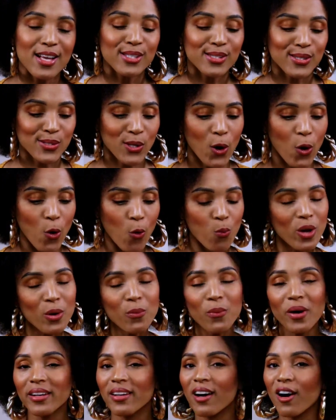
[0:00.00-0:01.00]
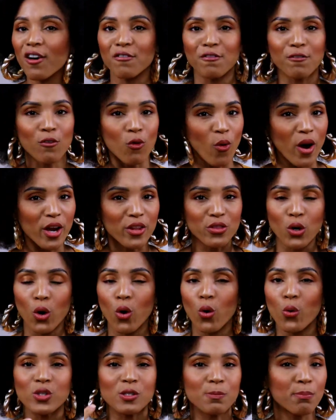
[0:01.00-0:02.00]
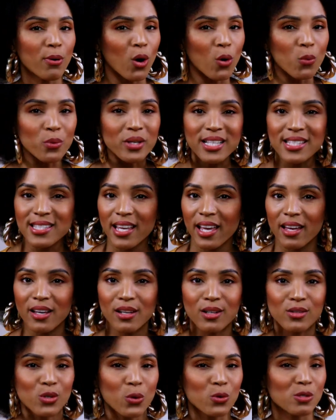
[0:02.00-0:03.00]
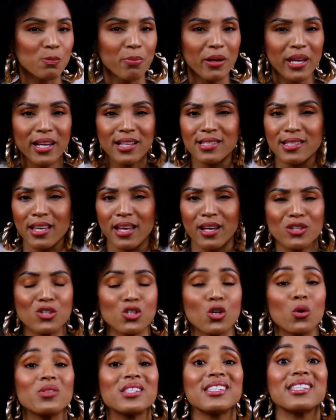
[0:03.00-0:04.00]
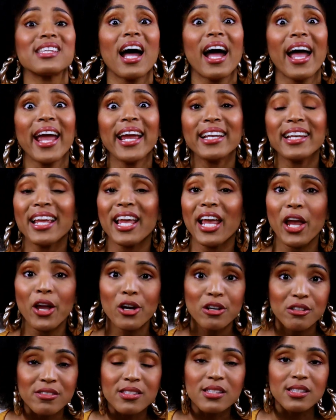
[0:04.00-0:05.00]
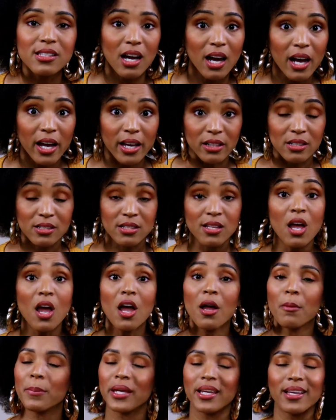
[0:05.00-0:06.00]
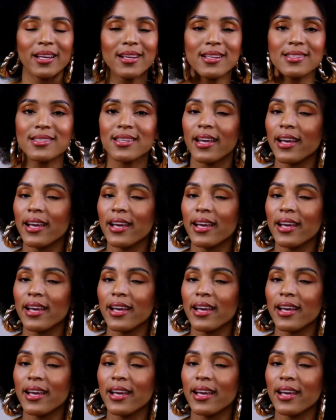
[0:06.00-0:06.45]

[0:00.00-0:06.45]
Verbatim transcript: So we want to avoid those ponytails, those pigtails, those tight hairstyles, because